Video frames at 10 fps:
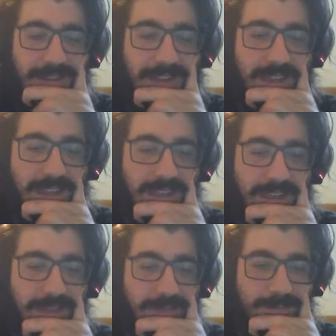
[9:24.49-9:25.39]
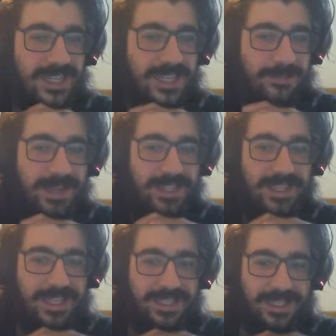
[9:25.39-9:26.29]
I um my
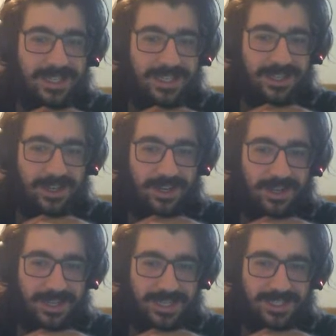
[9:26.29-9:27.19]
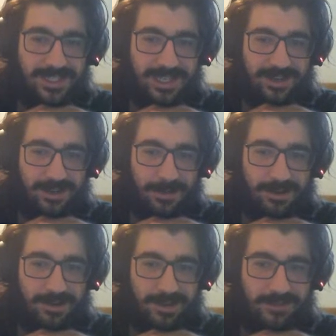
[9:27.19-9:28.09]
it is a necessary
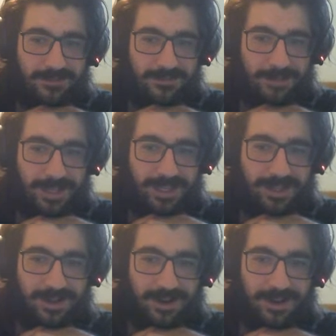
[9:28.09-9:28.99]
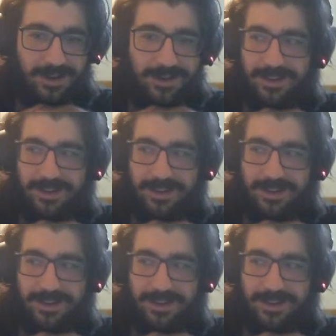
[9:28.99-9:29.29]
part of making art.